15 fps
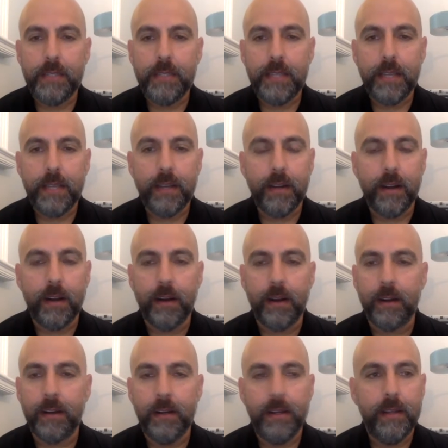here
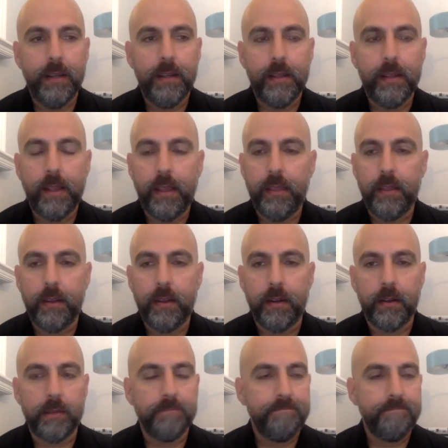are
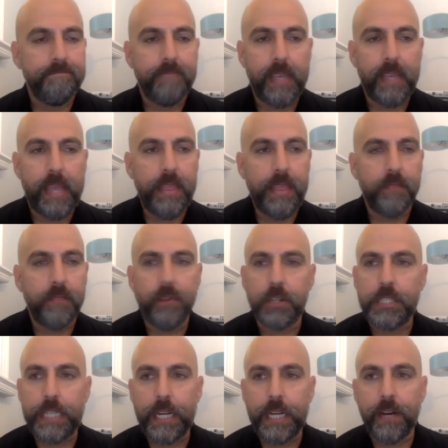either in their
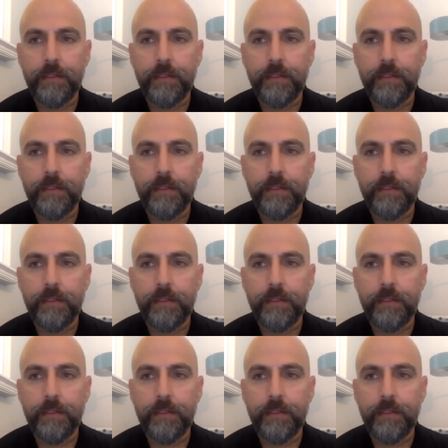first year of